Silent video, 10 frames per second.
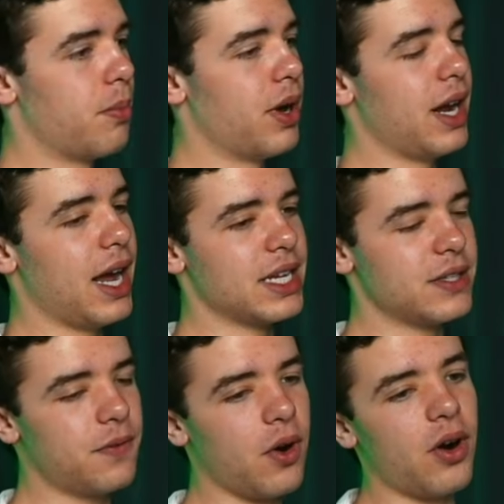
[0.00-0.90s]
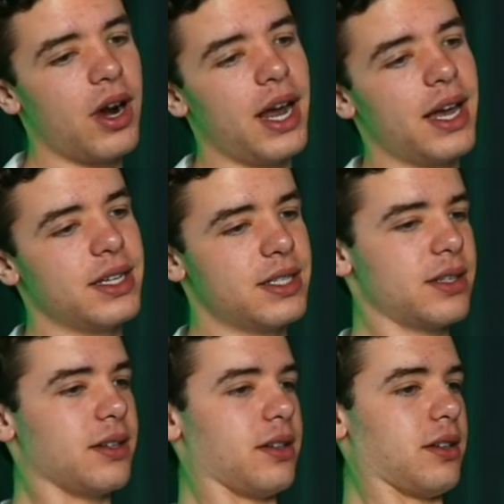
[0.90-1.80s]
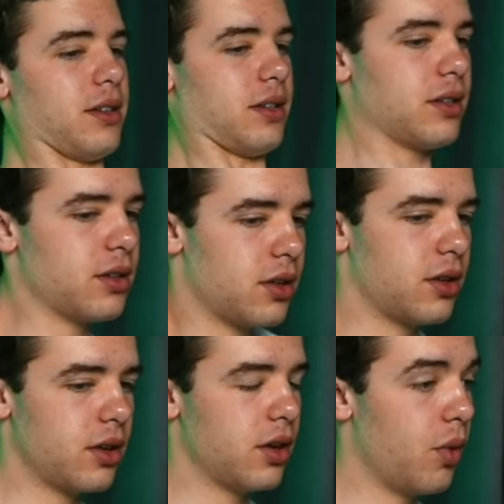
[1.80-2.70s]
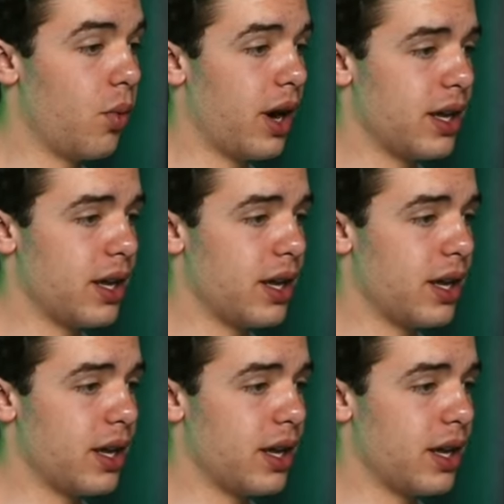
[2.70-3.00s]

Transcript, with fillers: But as far as what